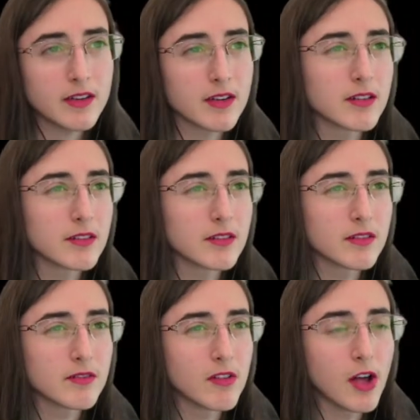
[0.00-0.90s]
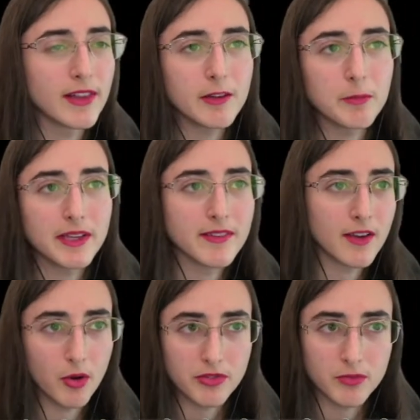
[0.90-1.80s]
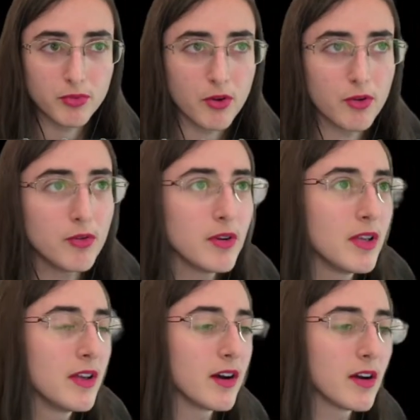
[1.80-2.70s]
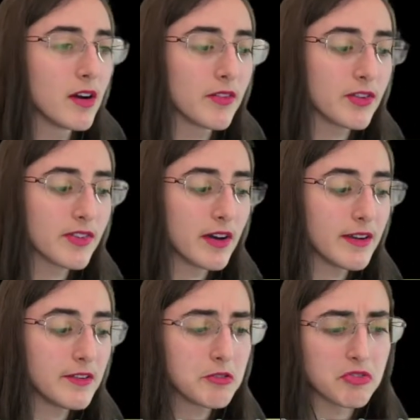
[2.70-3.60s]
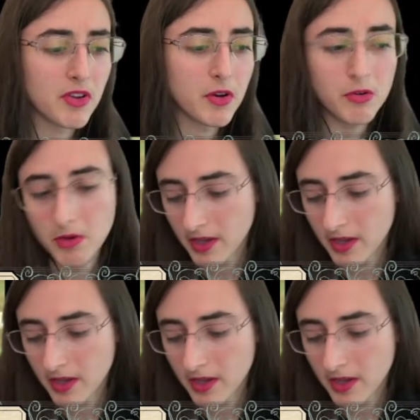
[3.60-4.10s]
a little bit awesome bro on the side. So